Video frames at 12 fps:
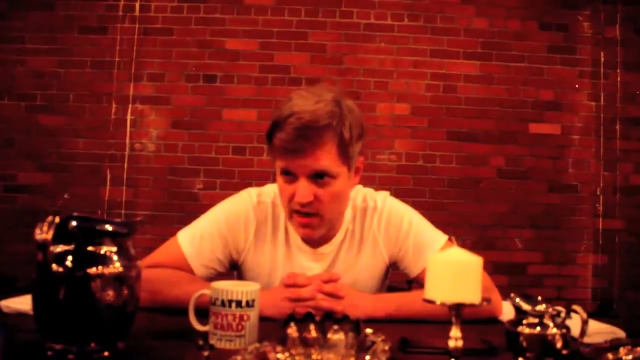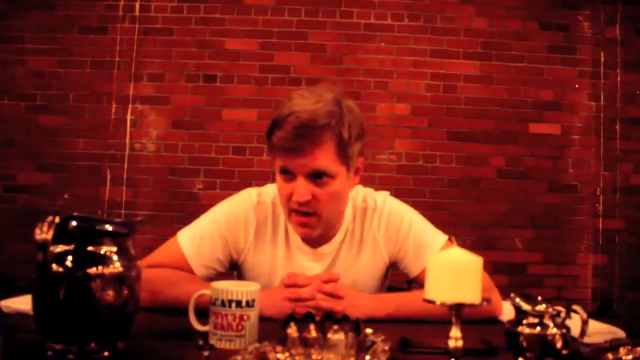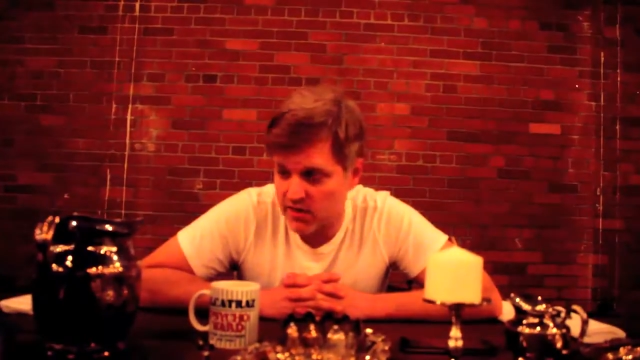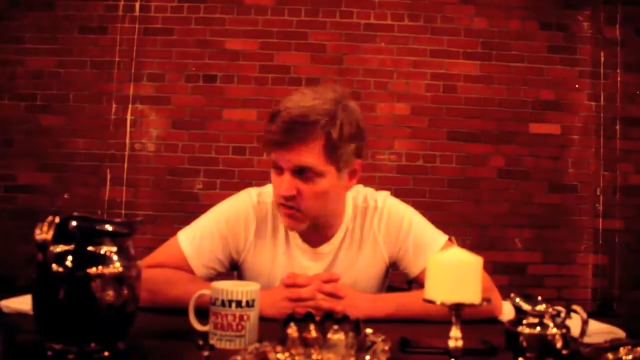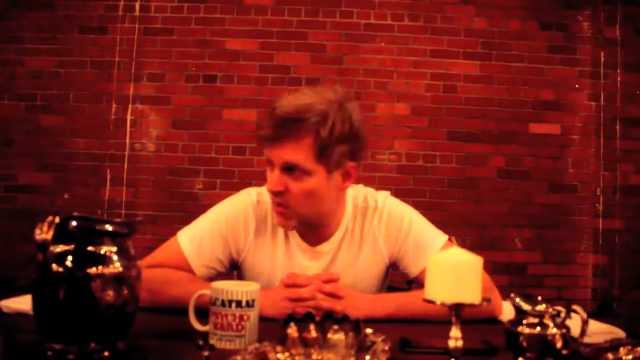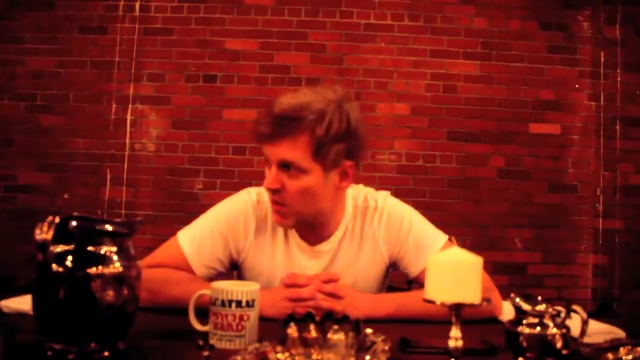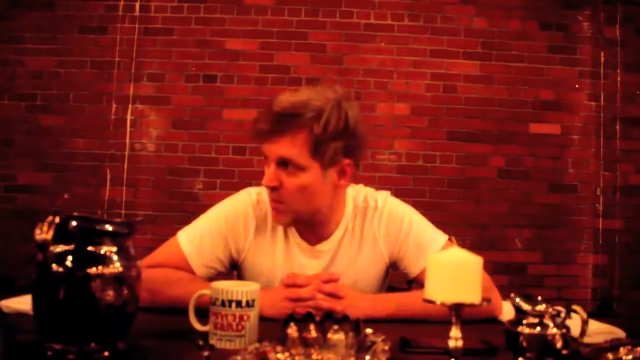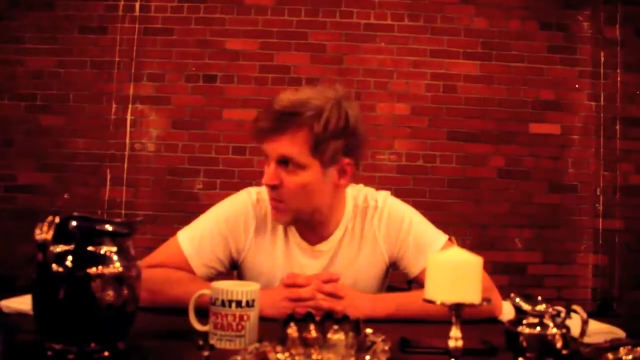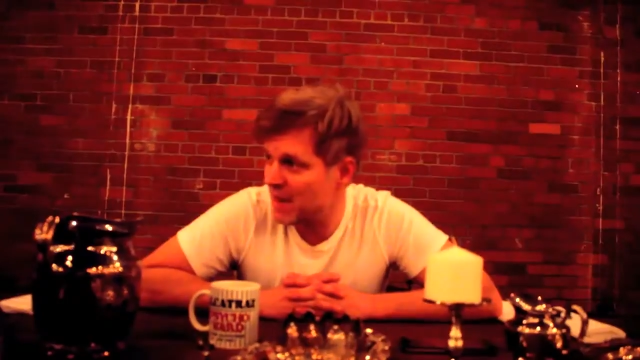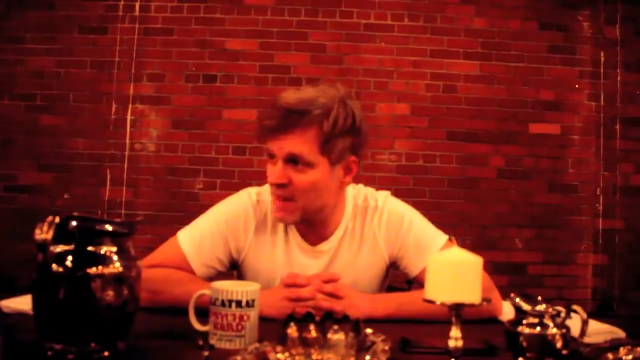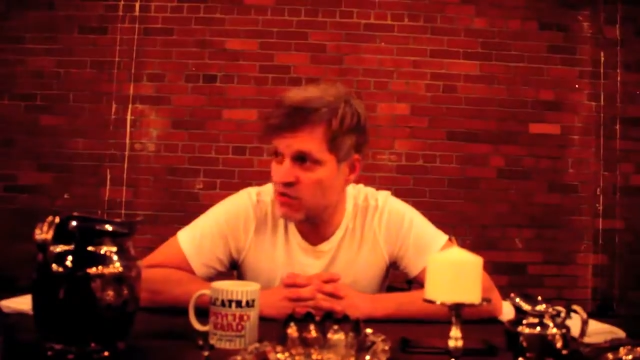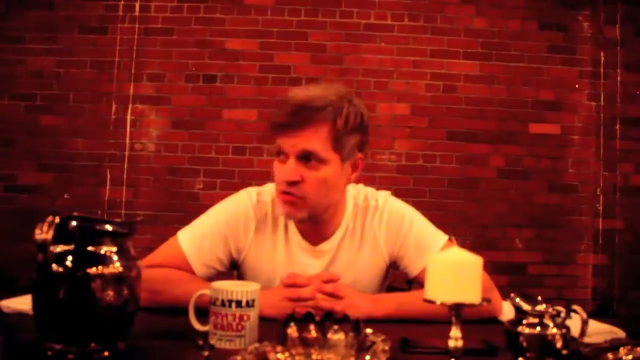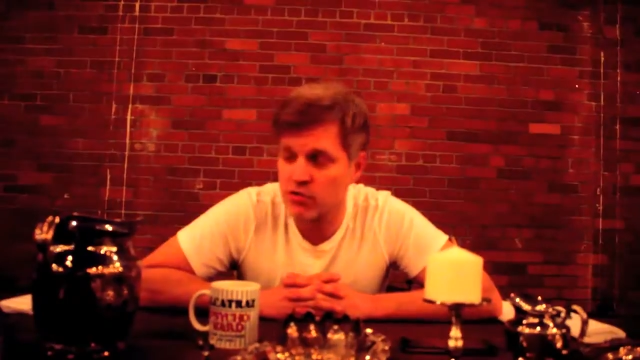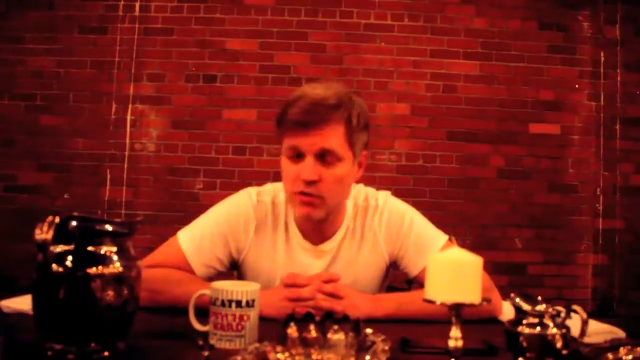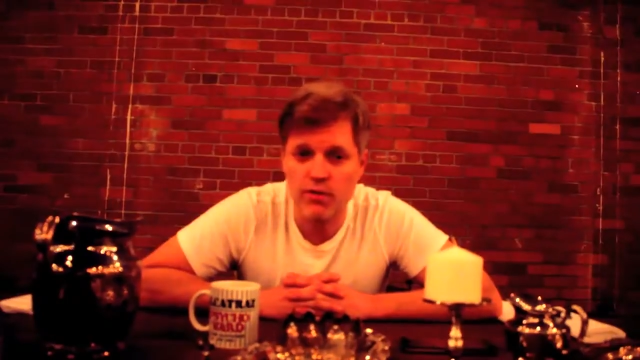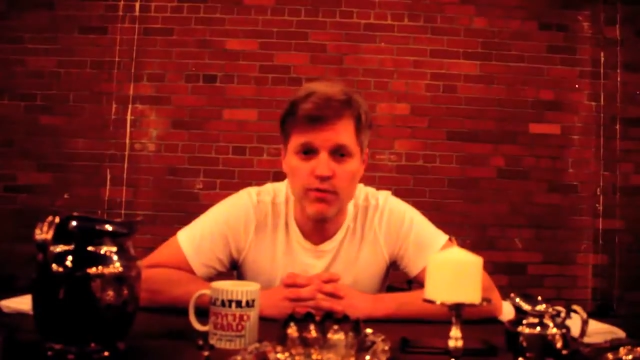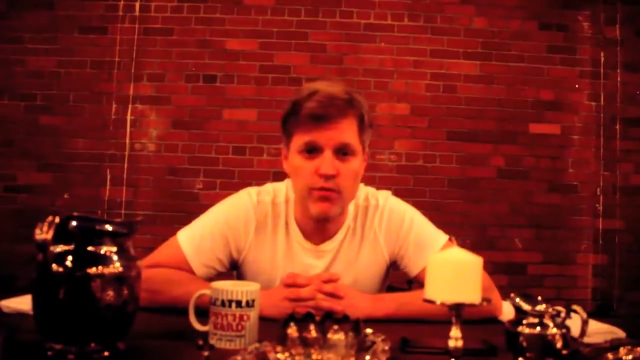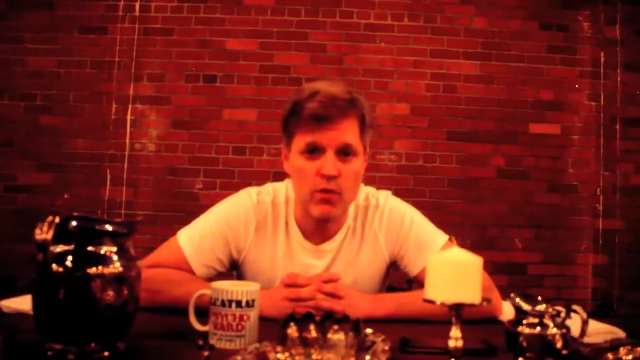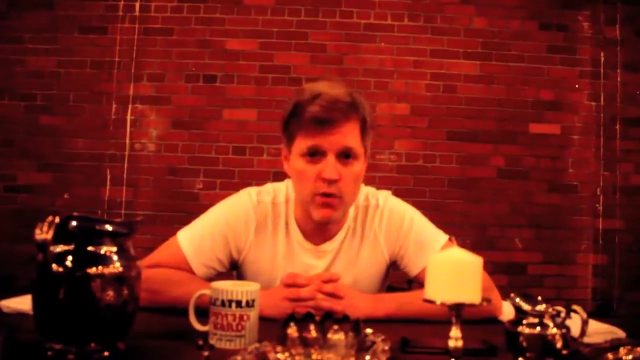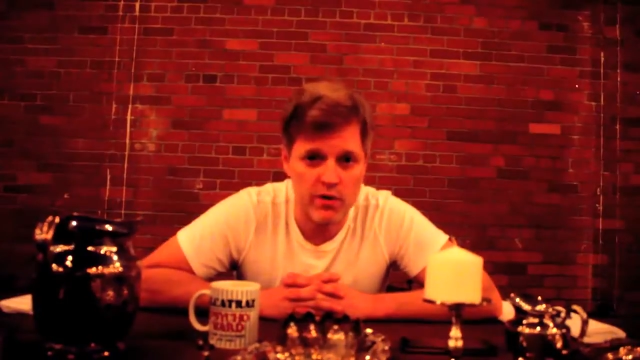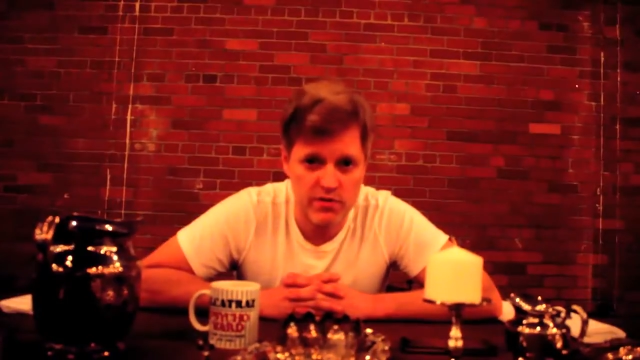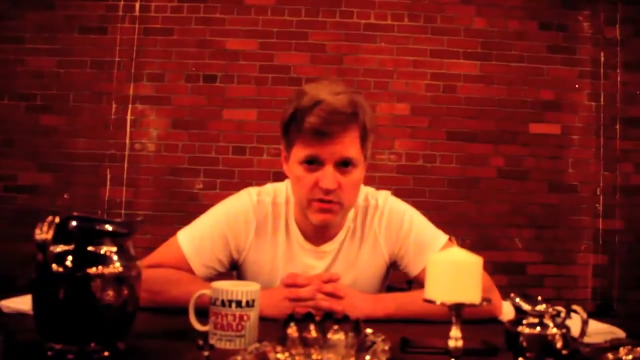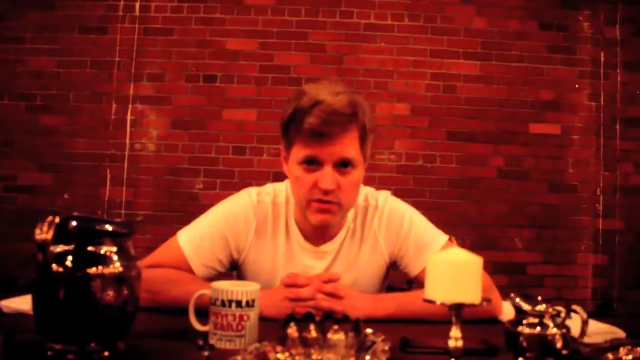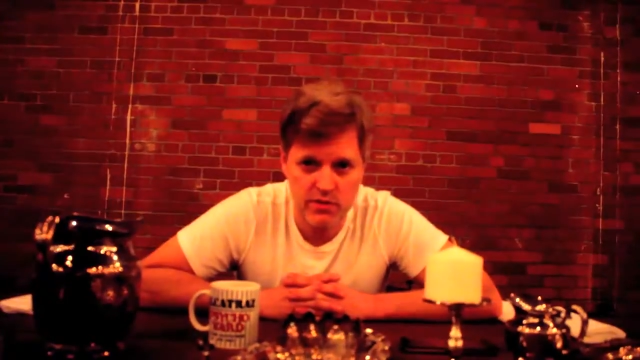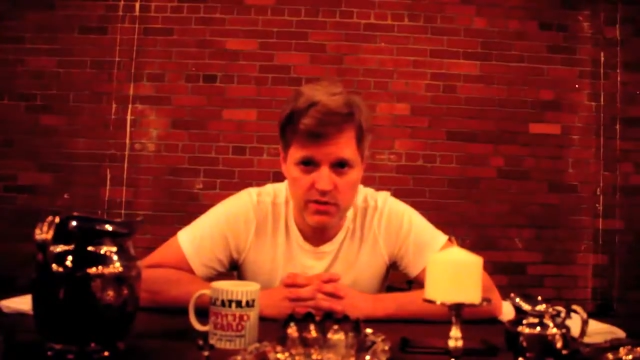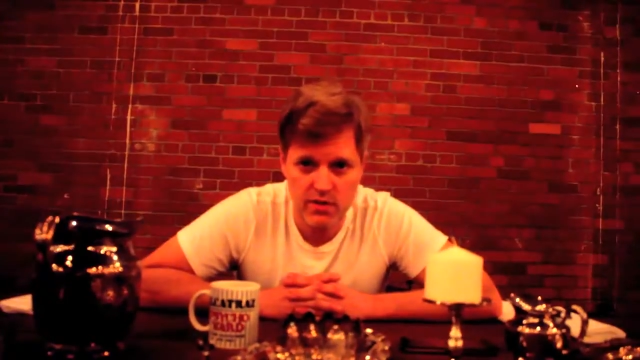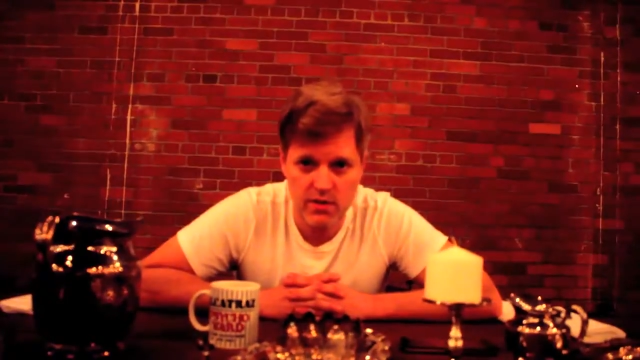as a major force